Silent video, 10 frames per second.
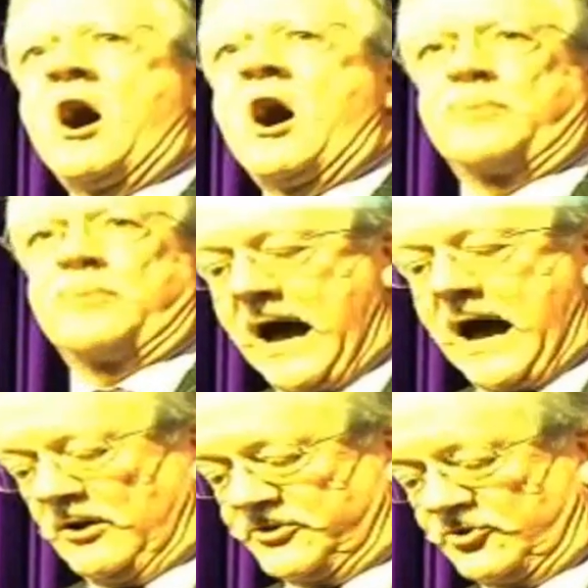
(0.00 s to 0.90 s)

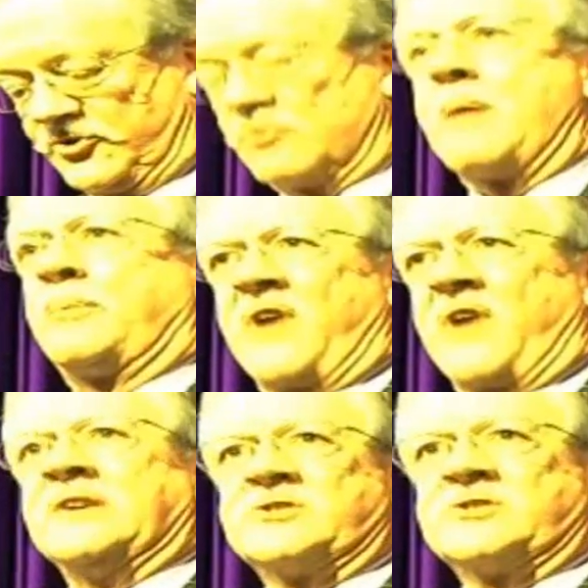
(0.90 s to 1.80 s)
proud to
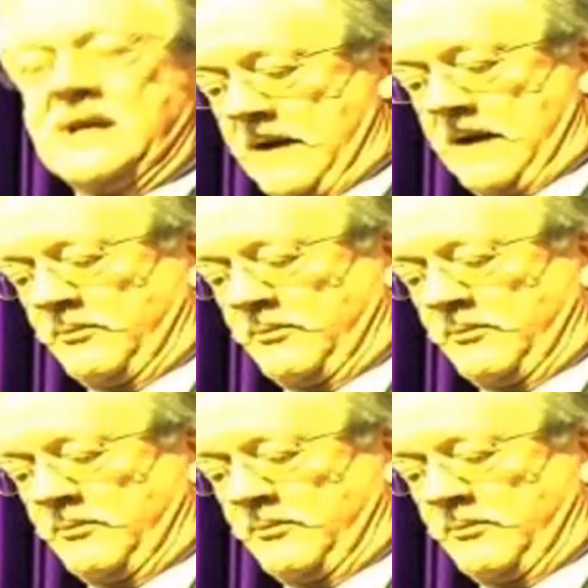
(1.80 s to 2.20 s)
represent. I'm not